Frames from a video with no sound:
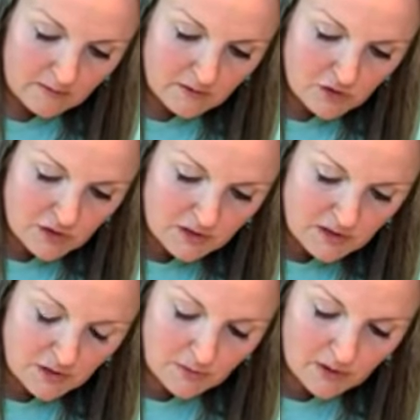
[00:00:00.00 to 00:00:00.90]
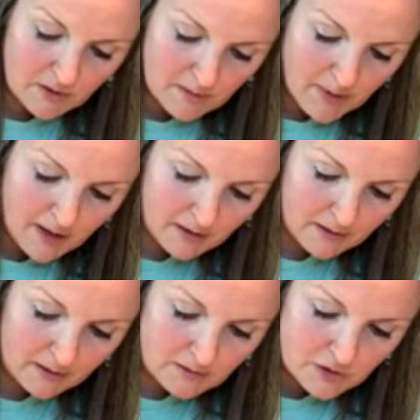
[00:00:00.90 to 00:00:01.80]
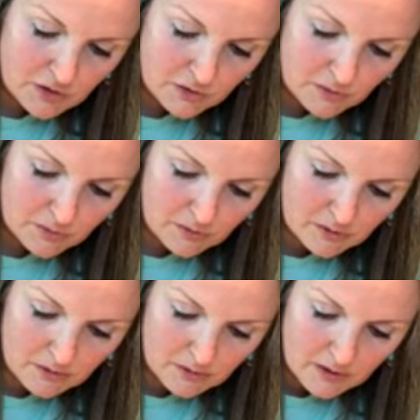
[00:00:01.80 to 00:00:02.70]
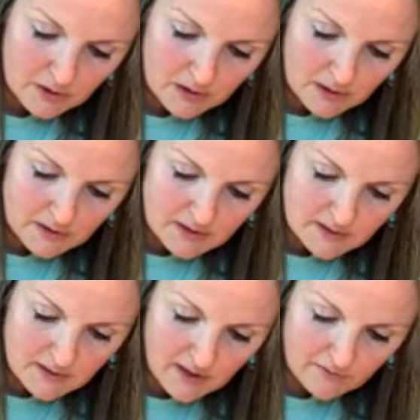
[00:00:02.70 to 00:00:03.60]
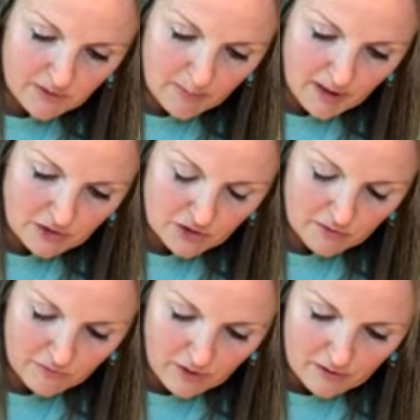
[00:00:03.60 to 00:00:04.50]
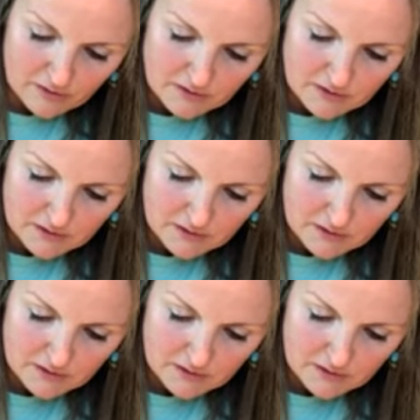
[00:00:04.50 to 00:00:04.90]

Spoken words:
Just do it on the back, too. It doesn't have to match the front.